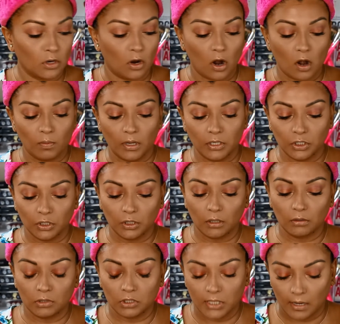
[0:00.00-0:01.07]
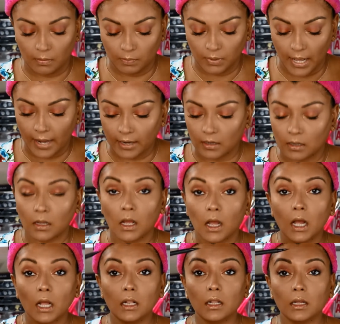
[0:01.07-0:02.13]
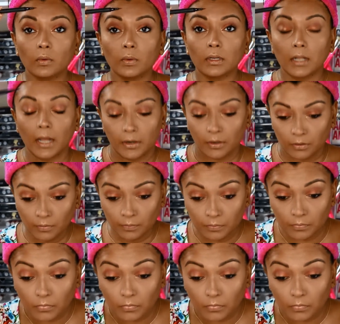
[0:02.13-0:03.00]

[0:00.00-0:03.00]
our Blush and Glow Jet Black liquid liner.